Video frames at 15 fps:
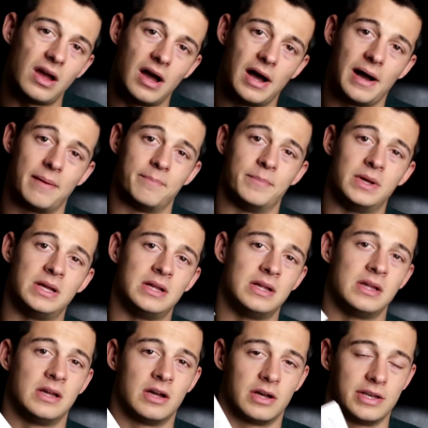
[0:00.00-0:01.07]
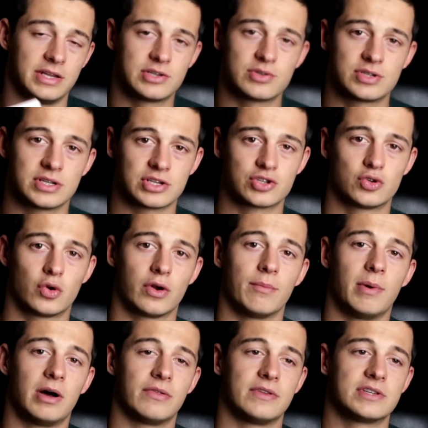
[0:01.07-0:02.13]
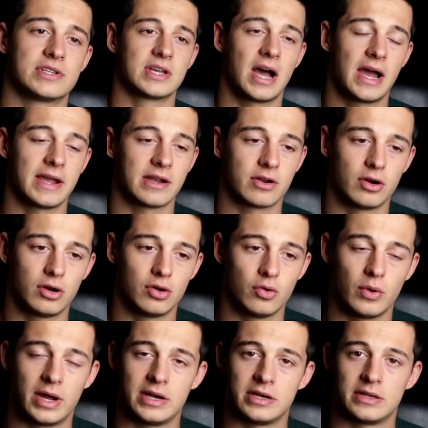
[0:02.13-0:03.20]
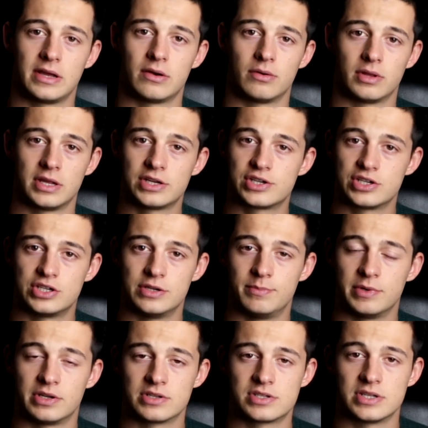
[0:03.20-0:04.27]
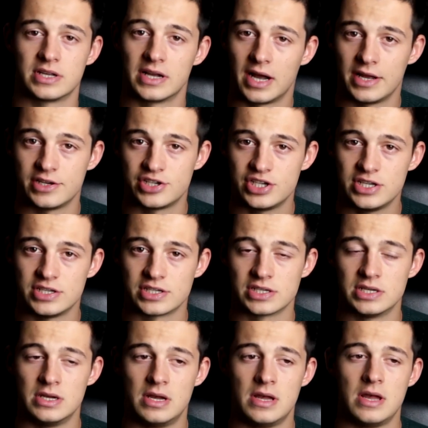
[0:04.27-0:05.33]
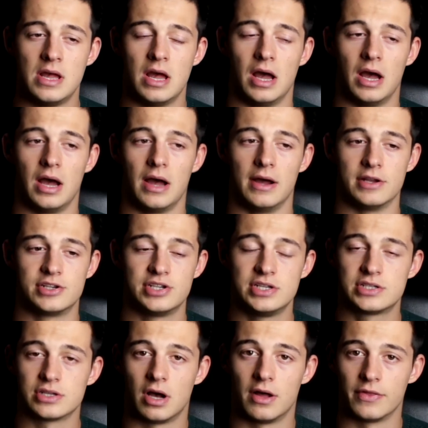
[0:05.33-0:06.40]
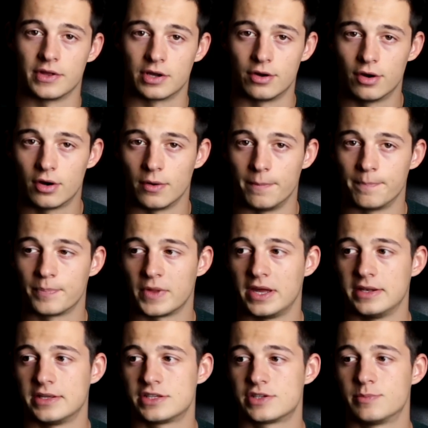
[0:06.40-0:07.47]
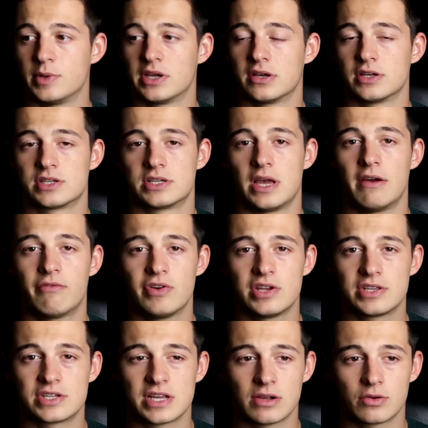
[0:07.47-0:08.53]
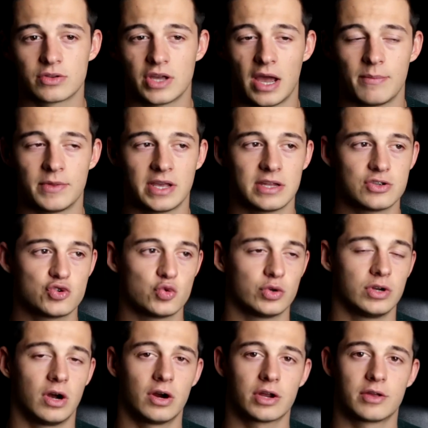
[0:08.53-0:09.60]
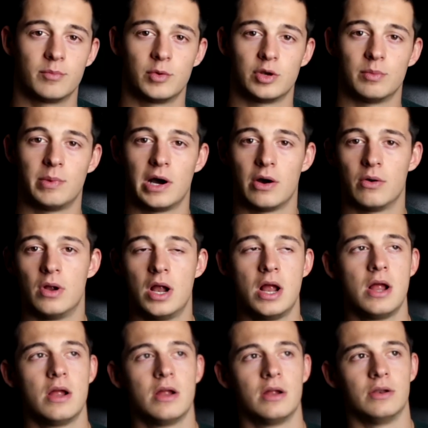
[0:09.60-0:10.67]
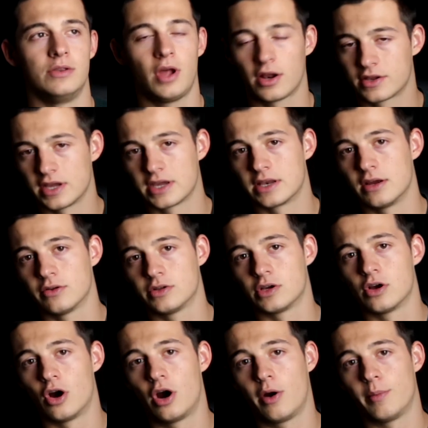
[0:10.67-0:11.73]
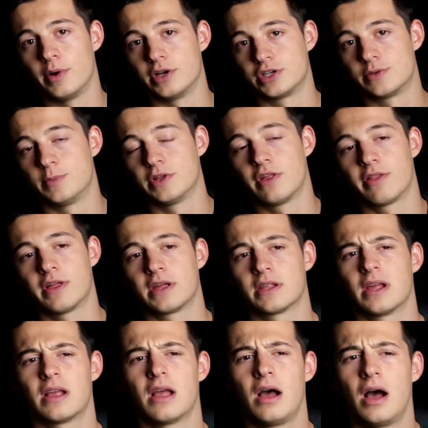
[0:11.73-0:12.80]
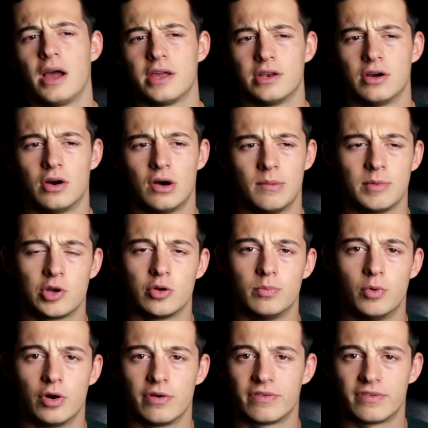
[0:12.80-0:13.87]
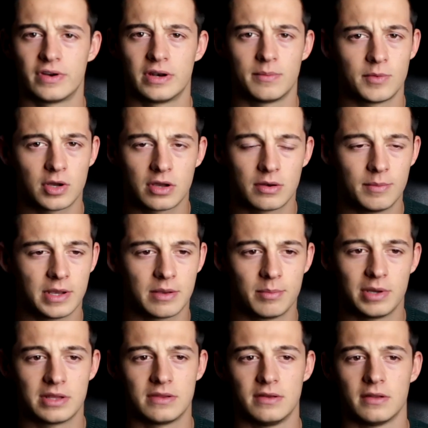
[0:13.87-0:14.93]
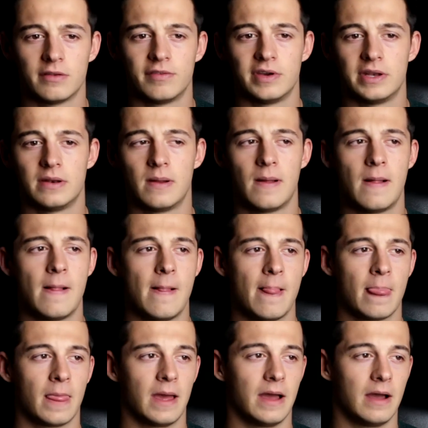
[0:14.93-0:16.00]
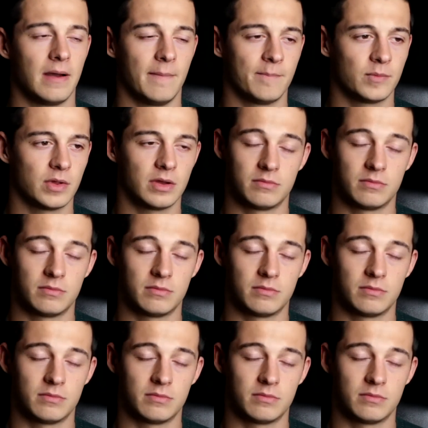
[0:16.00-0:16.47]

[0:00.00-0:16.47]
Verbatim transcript: um, an interesting story about guy and girl who end their relationship because the guy cheats, uh, cheats on the girl. And it's because every single time they get into an argument about not taking out the garbage, but they think like, ah, you know, I'm a good boyfriend, I'm not going to make a big deal of it. Um,